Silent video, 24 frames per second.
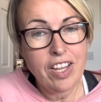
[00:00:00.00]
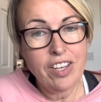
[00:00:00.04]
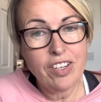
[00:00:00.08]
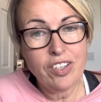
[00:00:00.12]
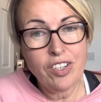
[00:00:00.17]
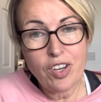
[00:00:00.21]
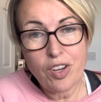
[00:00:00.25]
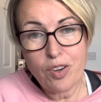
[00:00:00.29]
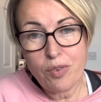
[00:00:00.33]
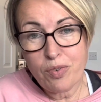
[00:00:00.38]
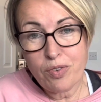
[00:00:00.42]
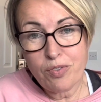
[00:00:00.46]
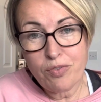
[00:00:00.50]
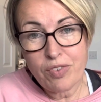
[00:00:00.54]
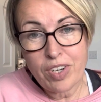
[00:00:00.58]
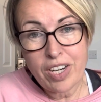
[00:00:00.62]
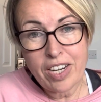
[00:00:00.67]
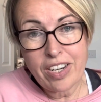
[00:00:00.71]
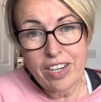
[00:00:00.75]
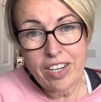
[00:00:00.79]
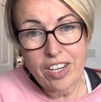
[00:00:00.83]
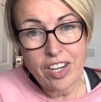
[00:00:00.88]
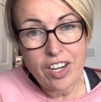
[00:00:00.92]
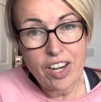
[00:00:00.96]
No one
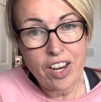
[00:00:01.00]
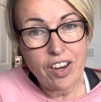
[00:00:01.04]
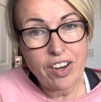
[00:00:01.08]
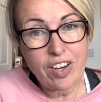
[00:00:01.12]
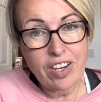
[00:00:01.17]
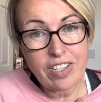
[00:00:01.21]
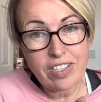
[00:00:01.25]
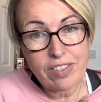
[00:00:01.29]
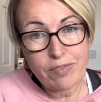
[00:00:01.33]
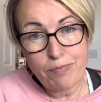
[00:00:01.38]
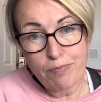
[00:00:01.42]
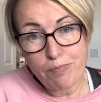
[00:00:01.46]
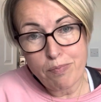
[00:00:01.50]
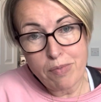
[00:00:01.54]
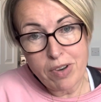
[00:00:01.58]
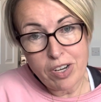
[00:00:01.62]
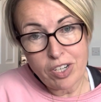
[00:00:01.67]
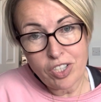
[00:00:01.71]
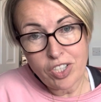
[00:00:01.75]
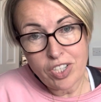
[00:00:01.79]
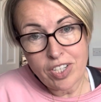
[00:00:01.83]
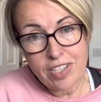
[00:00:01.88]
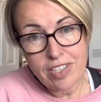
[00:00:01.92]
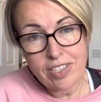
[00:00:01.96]
really, it's
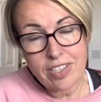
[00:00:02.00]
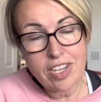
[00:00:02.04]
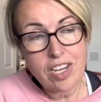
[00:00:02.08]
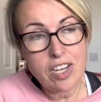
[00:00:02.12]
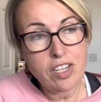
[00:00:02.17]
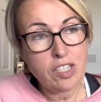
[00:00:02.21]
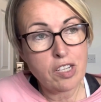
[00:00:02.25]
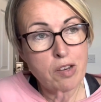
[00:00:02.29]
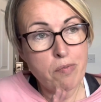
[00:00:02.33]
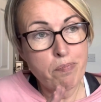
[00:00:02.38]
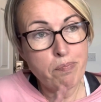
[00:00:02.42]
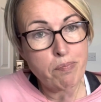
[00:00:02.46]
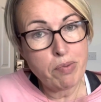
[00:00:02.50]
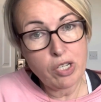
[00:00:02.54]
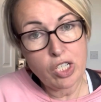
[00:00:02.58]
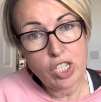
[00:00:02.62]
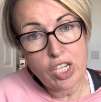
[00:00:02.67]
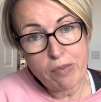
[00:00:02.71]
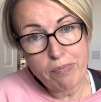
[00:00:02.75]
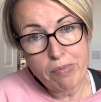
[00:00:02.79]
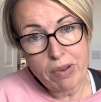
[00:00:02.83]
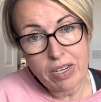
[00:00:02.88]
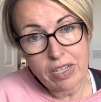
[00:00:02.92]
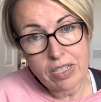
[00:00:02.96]
much easier to push
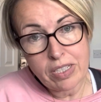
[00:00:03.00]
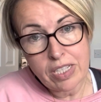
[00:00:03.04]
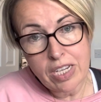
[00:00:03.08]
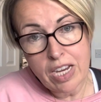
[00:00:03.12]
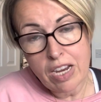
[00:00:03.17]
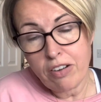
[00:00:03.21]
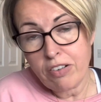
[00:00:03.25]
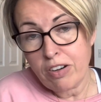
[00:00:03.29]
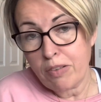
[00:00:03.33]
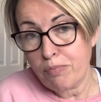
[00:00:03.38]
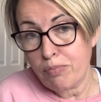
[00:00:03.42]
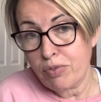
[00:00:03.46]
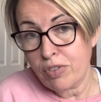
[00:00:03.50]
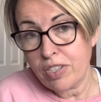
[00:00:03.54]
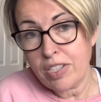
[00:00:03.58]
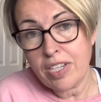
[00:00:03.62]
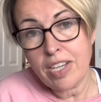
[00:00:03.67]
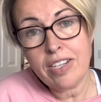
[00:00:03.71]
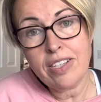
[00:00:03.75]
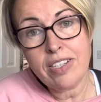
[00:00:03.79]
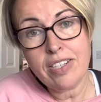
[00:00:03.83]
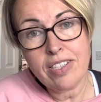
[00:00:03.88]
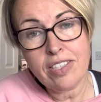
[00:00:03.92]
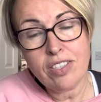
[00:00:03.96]
it back down and
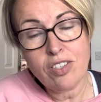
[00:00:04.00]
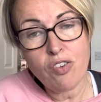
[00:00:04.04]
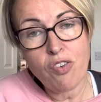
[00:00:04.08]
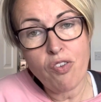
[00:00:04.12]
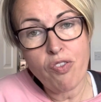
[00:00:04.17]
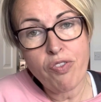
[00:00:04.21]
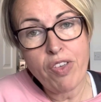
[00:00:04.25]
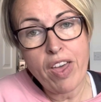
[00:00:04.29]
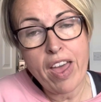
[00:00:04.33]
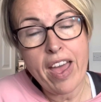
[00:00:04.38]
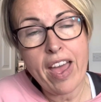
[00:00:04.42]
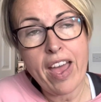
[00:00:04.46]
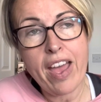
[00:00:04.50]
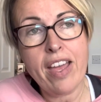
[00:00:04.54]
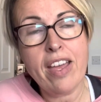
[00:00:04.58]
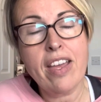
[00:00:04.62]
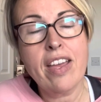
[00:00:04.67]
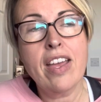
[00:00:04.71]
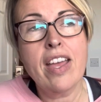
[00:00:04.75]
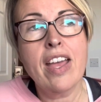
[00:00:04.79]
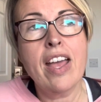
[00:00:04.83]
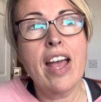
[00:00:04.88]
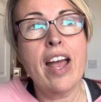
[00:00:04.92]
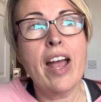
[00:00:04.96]
pretend it's not there.
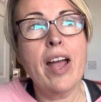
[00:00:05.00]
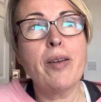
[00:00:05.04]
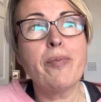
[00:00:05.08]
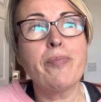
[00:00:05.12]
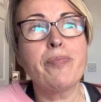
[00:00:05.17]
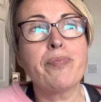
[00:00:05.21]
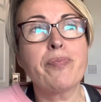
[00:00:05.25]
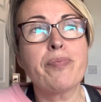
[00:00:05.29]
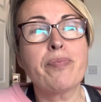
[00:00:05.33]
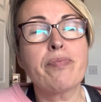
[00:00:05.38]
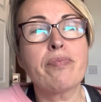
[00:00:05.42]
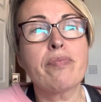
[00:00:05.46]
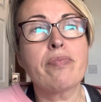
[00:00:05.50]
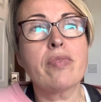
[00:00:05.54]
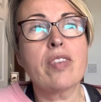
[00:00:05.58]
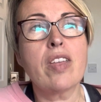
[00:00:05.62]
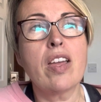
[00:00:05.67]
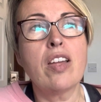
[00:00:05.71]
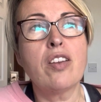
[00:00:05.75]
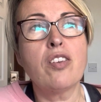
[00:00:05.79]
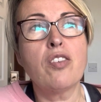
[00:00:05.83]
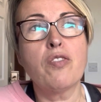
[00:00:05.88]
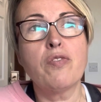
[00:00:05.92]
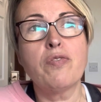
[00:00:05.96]
And
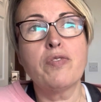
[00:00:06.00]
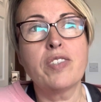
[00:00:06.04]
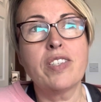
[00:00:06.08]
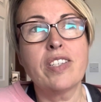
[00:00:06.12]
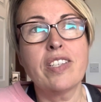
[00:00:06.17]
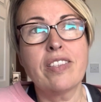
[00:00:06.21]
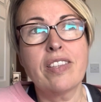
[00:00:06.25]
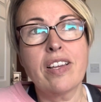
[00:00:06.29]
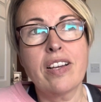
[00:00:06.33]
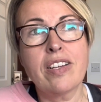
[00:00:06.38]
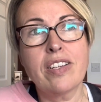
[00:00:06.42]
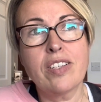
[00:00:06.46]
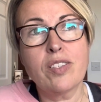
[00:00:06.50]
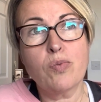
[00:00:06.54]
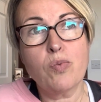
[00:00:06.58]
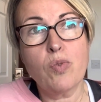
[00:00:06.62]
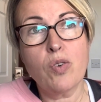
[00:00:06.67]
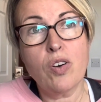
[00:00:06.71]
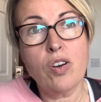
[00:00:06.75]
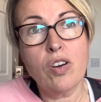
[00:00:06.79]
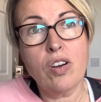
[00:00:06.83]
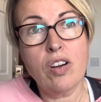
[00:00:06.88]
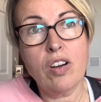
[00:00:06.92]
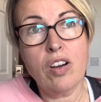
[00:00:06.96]
obviously that is
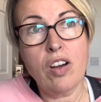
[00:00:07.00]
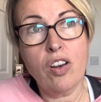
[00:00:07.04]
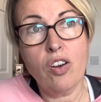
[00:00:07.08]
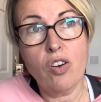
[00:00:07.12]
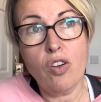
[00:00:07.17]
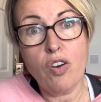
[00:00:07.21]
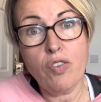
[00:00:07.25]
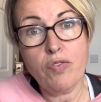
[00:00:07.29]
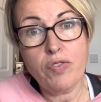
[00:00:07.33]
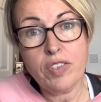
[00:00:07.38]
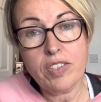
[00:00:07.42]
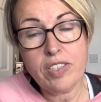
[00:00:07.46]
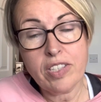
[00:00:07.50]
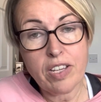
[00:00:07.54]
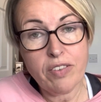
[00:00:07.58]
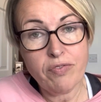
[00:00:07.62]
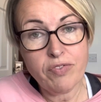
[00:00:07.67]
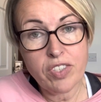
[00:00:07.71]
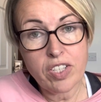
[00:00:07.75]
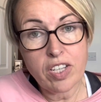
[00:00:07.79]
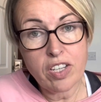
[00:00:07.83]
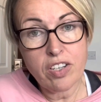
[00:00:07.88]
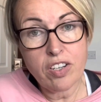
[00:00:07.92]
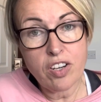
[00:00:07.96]
what a lot of us have
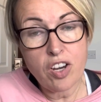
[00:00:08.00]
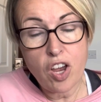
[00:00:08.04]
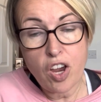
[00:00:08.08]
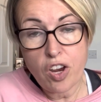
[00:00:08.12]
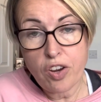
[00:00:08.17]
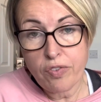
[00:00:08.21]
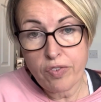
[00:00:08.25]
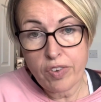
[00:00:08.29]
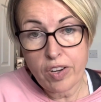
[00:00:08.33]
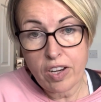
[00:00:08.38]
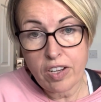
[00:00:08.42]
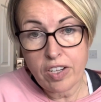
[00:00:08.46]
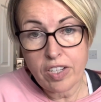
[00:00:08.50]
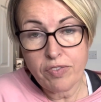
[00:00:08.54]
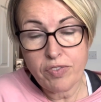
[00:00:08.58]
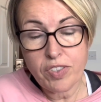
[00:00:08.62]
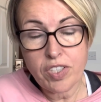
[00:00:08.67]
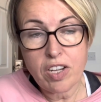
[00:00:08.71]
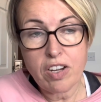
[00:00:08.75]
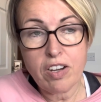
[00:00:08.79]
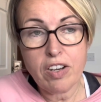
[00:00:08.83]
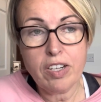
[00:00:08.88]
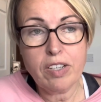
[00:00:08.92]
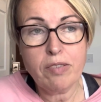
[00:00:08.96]
done over
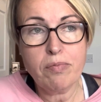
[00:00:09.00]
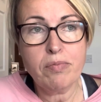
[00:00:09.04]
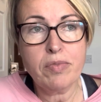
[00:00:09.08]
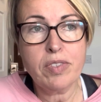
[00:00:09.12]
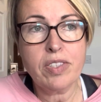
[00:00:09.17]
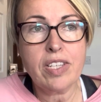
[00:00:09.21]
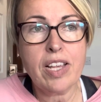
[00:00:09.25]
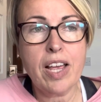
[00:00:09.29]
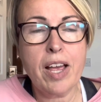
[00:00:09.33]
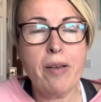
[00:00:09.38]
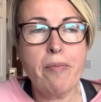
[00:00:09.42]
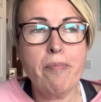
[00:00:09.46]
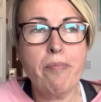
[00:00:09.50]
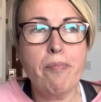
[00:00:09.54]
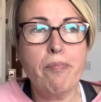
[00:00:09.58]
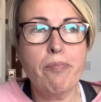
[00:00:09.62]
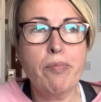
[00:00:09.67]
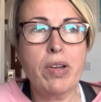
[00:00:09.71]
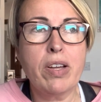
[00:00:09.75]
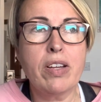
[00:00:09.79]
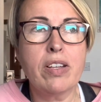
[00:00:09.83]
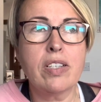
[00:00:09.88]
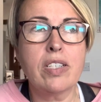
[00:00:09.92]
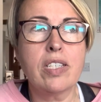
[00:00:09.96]
lifetimes.
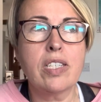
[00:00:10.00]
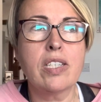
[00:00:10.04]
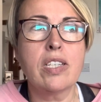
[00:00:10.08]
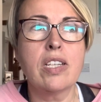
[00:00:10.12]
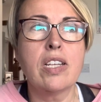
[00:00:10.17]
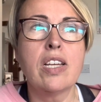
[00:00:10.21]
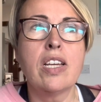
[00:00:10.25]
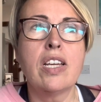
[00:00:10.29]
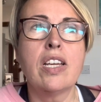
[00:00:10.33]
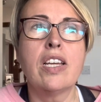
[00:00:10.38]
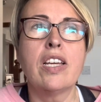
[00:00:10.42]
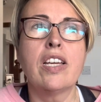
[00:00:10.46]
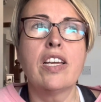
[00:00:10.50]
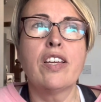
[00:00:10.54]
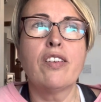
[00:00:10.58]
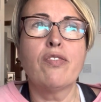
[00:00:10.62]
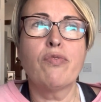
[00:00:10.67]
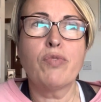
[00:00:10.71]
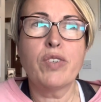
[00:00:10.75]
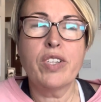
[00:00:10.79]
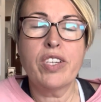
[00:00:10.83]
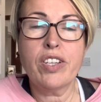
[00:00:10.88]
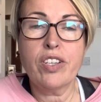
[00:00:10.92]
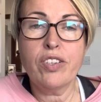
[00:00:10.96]
But
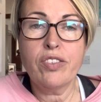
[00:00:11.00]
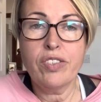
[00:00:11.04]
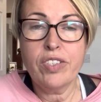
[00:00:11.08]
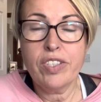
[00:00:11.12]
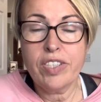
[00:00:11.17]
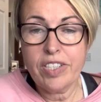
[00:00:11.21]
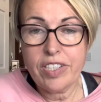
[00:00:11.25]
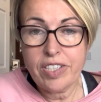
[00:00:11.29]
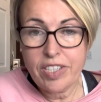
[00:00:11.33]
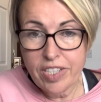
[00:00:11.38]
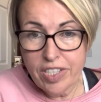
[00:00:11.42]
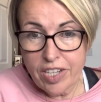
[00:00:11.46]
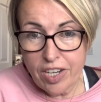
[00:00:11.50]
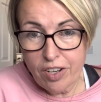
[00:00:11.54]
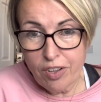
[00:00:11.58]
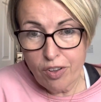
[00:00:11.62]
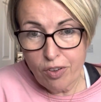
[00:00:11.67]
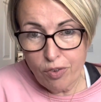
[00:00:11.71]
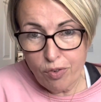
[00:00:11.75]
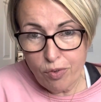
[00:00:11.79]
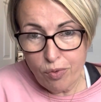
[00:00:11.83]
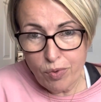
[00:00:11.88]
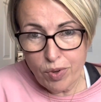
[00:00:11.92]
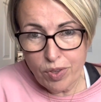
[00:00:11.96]
if we don't
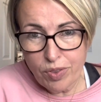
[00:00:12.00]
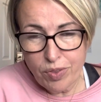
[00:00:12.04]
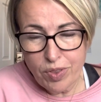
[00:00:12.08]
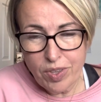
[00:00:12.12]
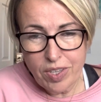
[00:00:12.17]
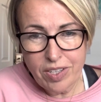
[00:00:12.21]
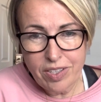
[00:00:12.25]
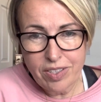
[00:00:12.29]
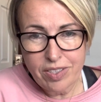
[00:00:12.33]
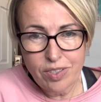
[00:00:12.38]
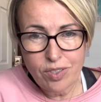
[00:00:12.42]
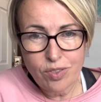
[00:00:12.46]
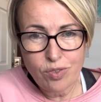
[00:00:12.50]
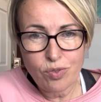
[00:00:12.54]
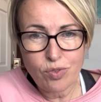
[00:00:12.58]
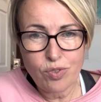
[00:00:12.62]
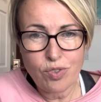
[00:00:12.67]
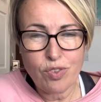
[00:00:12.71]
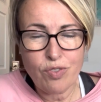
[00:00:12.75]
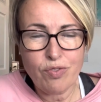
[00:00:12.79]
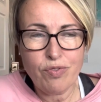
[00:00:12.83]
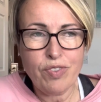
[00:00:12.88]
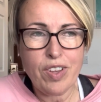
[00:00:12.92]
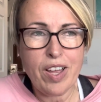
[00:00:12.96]
deal with these
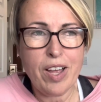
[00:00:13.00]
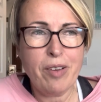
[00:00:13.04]
sort of